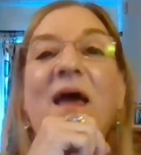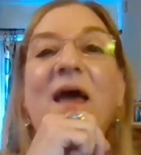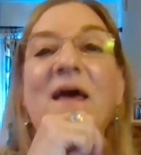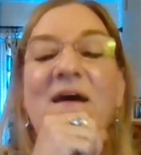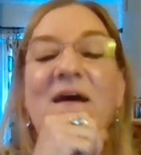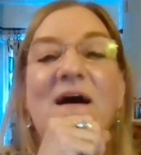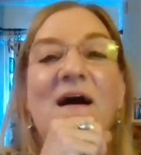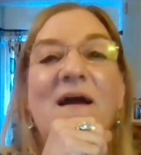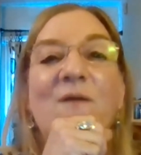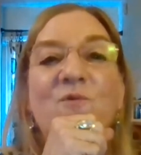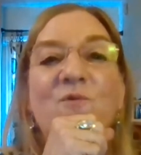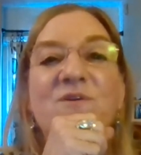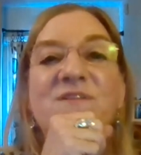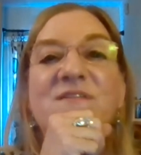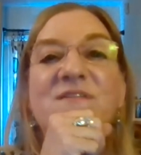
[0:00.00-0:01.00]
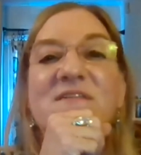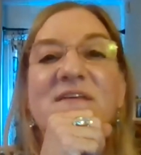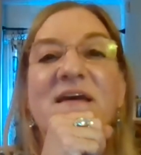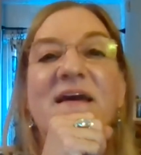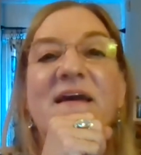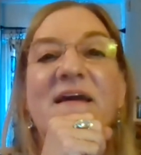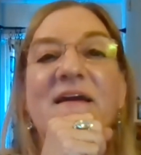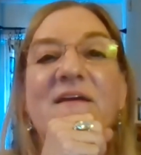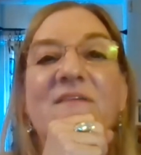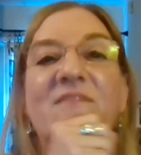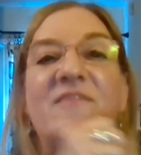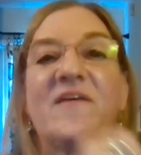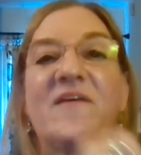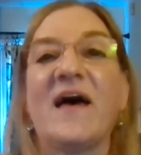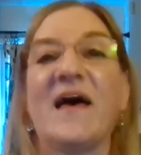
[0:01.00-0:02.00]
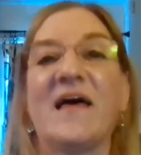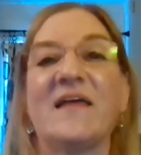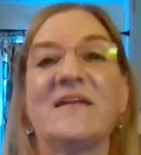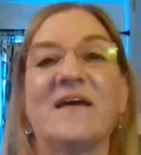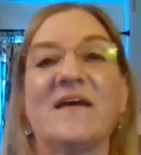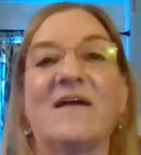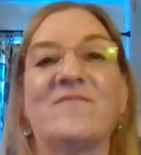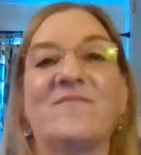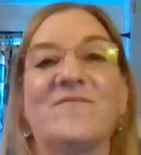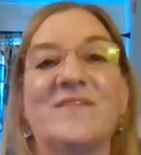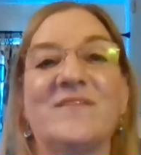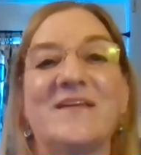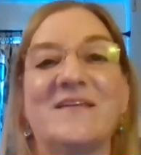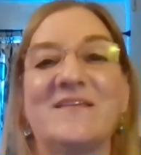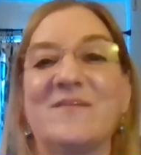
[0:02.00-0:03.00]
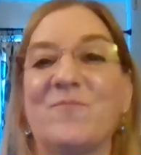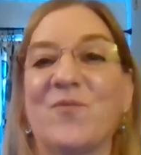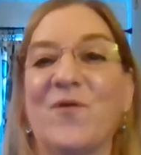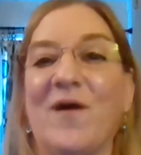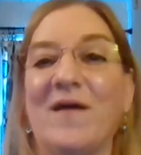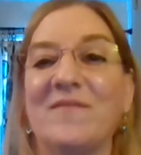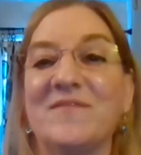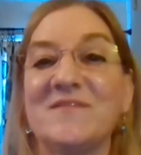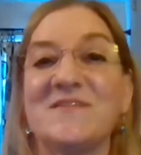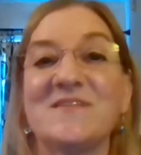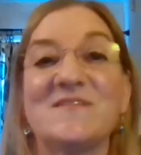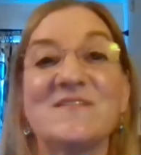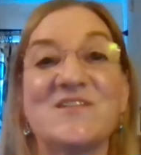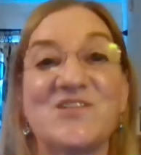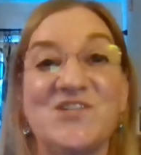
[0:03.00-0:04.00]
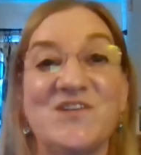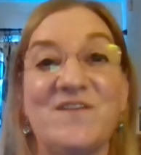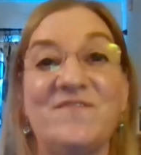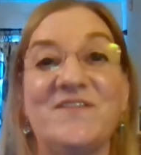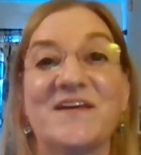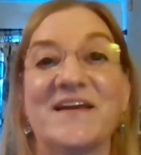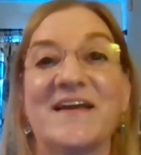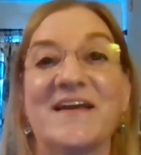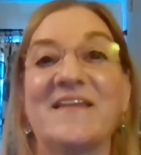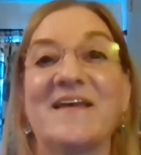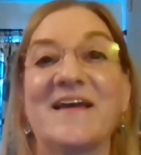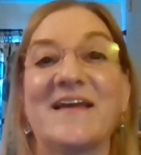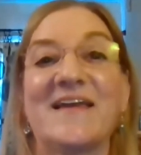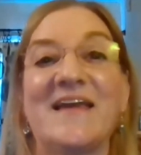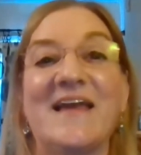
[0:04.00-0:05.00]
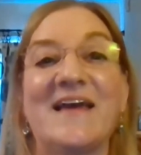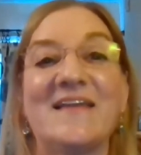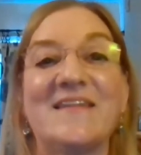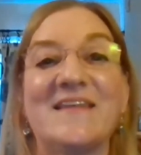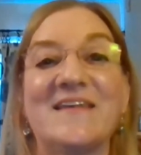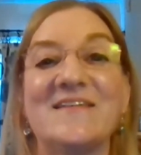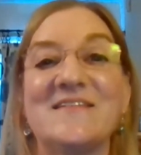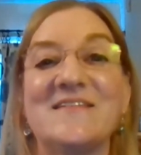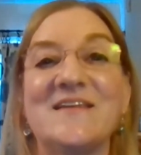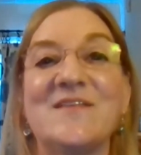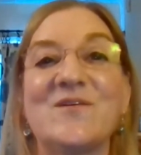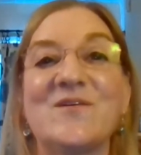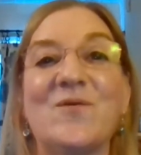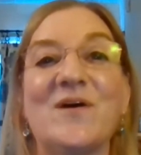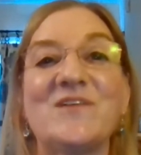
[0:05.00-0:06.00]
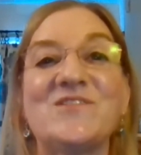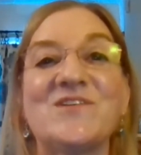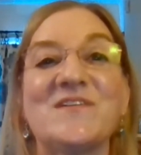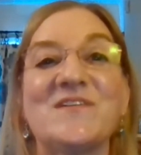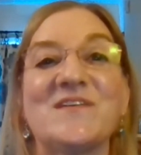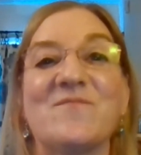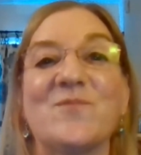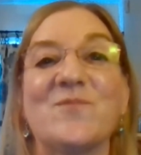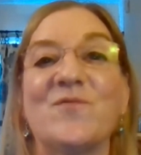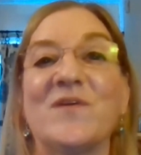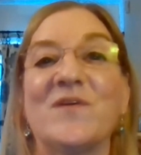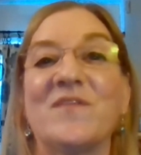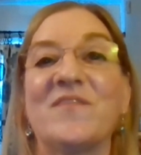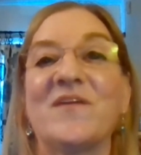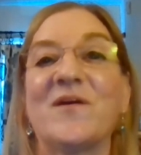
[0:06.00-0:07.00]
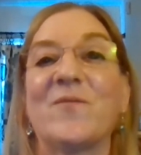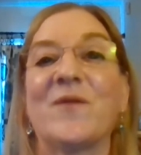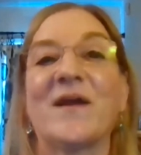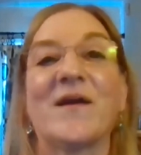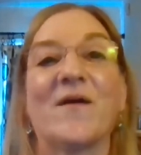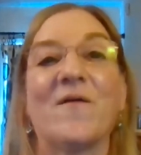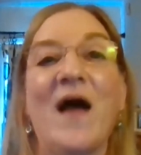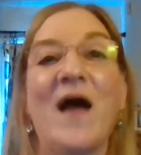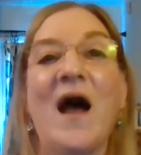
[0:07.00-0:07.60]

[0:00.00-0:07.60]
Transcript: I would say that this is shifting and I can't then see the question as I've moved it. There we go.